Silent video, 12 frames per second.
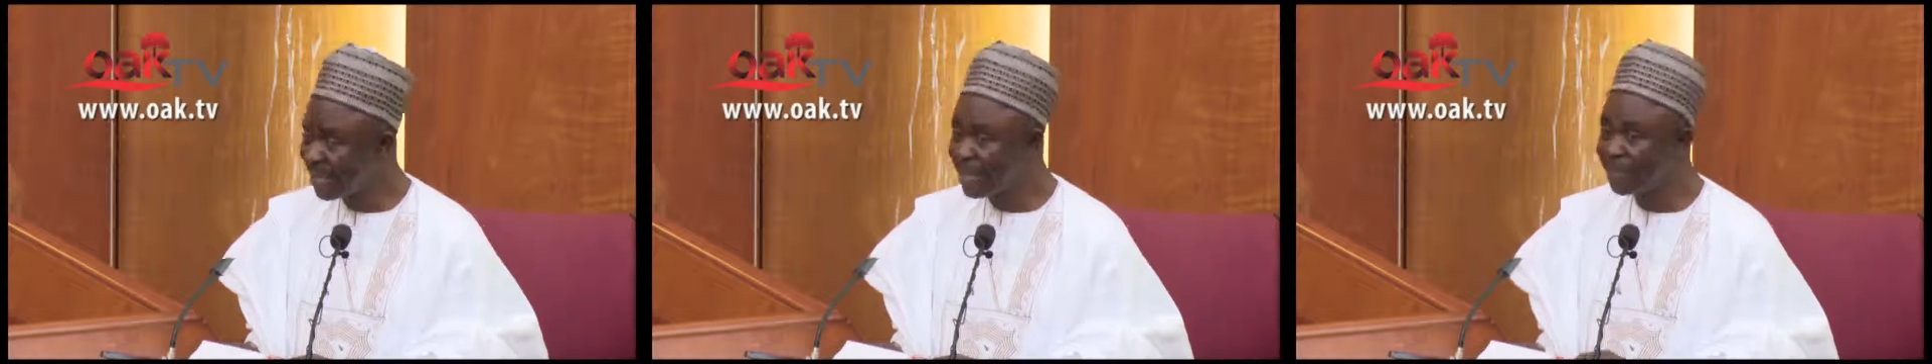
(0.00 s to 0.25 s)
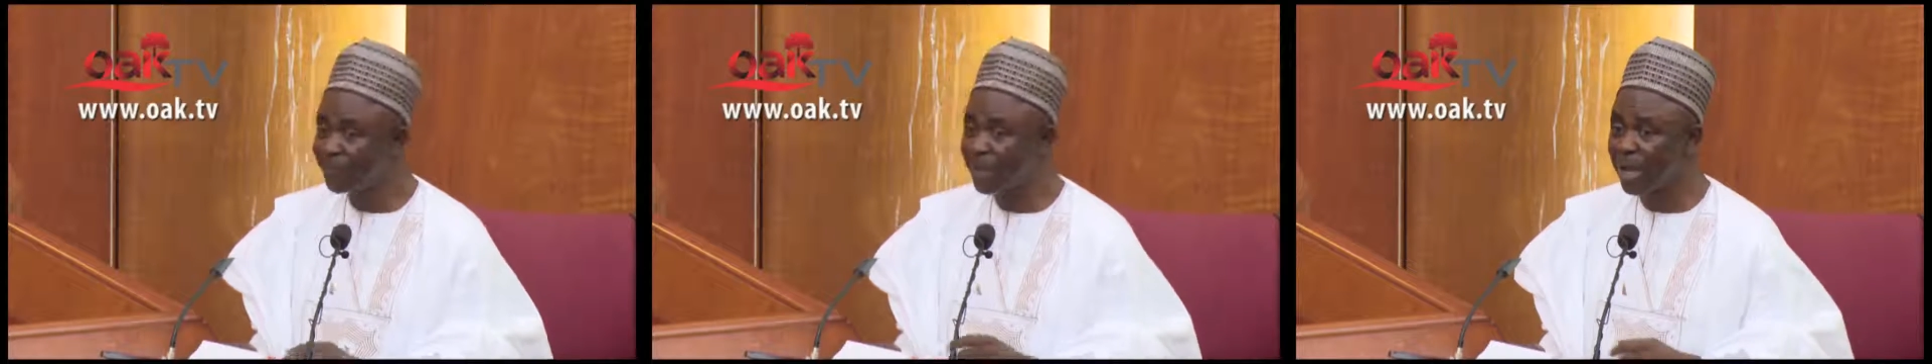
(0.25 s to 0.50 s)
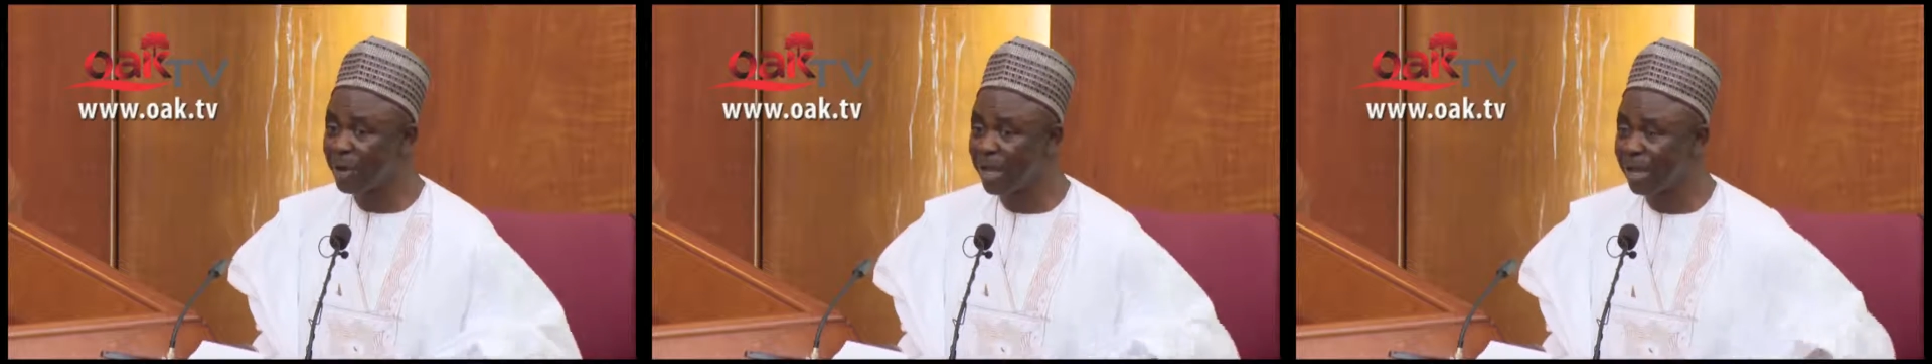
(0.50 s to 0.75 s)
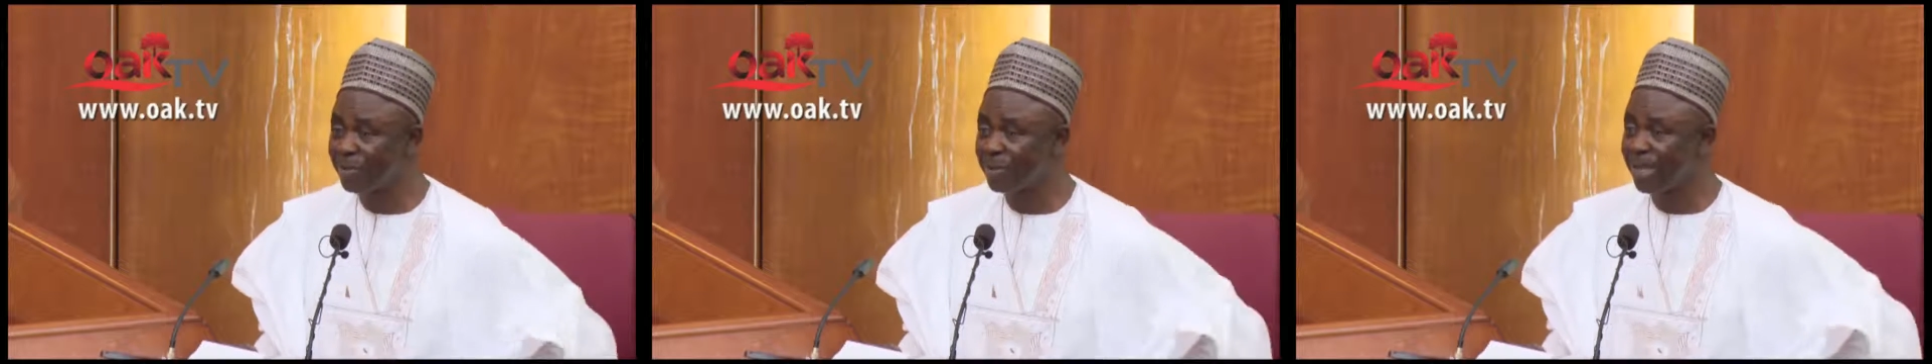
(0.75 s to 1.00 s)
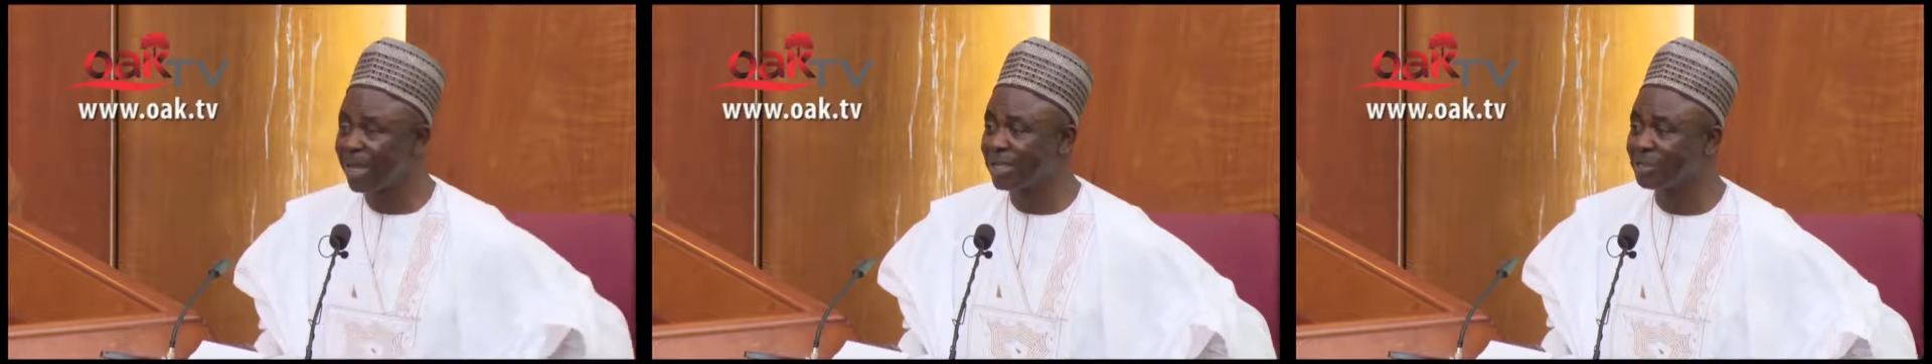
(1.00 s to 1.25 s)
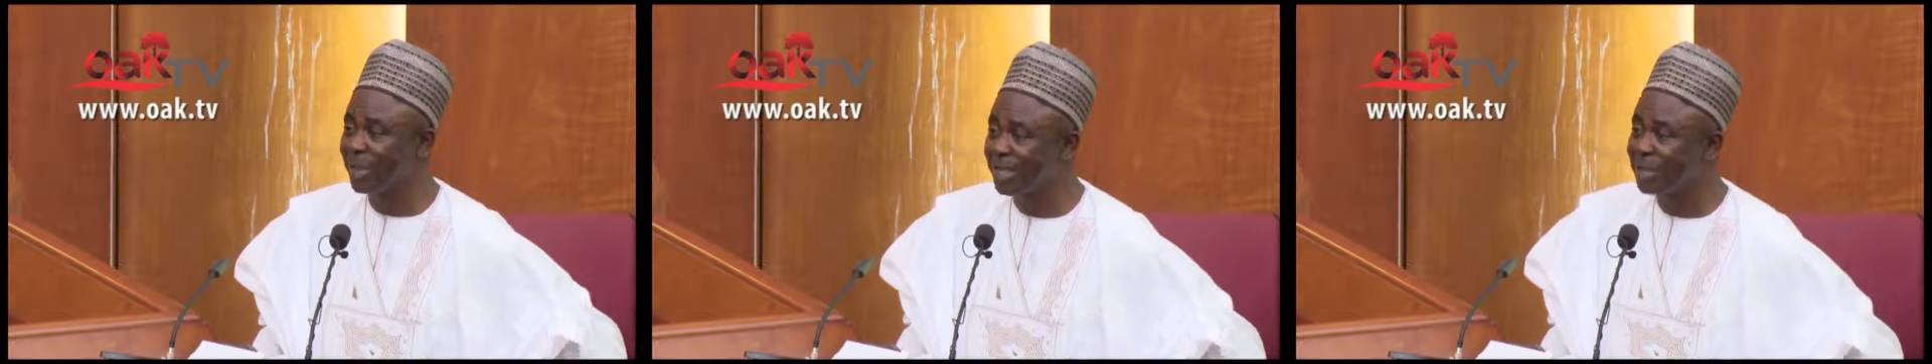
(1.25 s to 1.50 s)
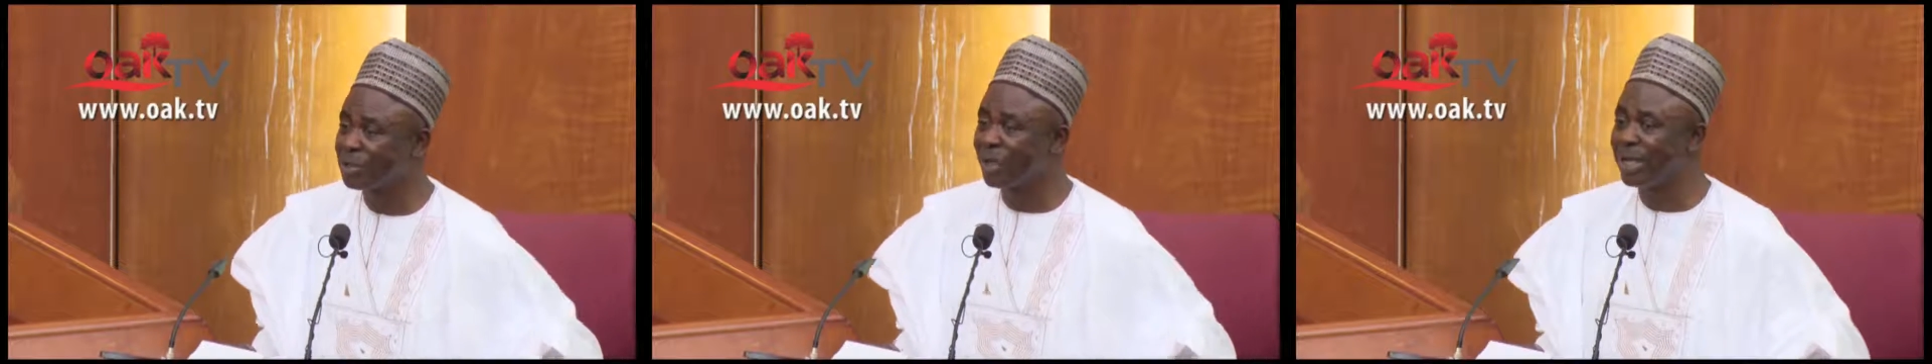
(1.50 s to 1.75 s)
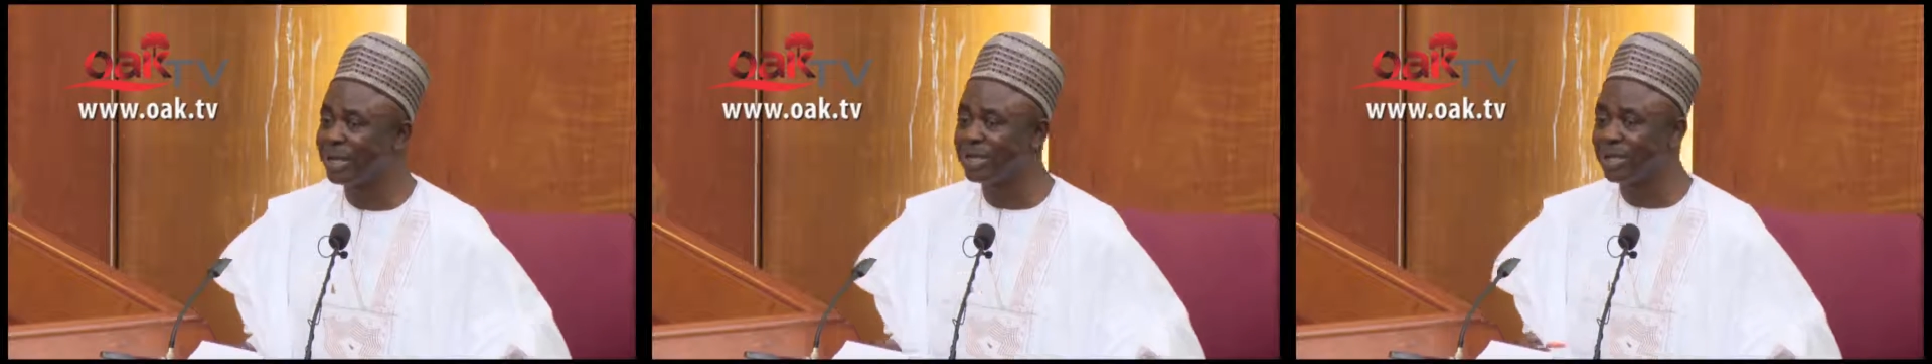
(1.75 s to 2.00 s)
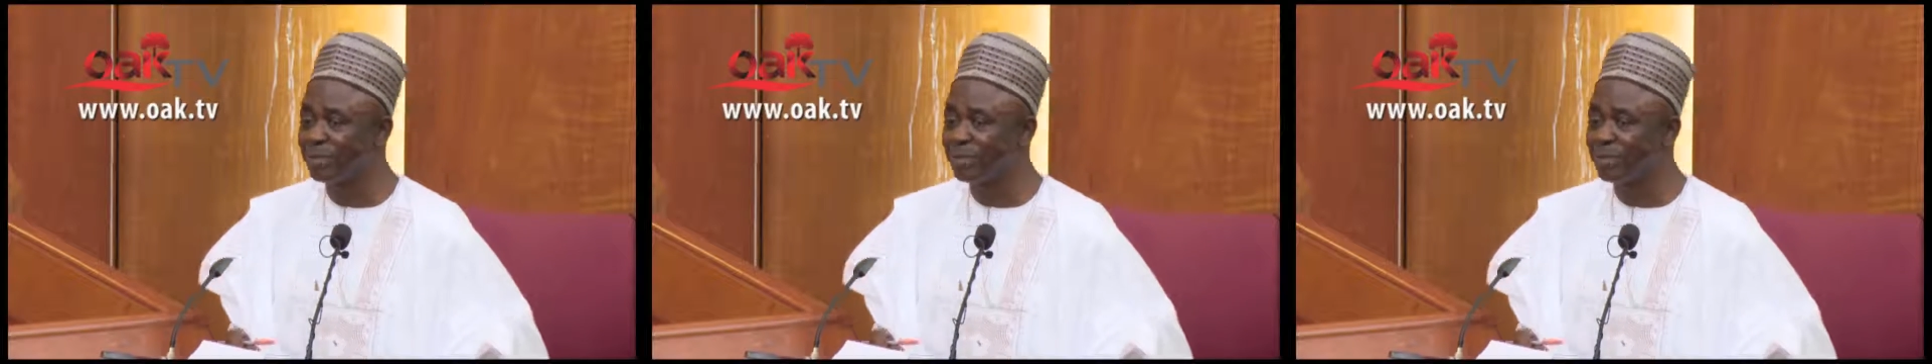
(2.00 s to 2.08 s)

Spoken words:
if our capital expenditure is